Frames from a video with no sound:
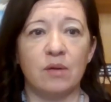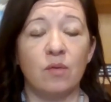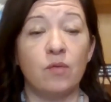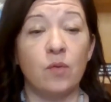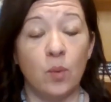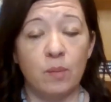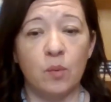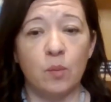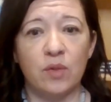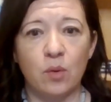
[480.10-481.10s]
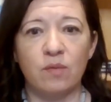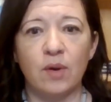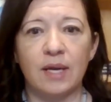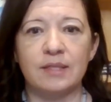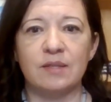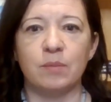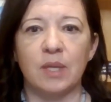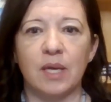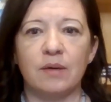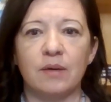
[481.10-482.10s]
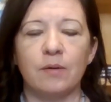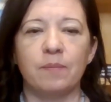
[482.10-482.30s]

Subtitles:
for women with overactive bladder.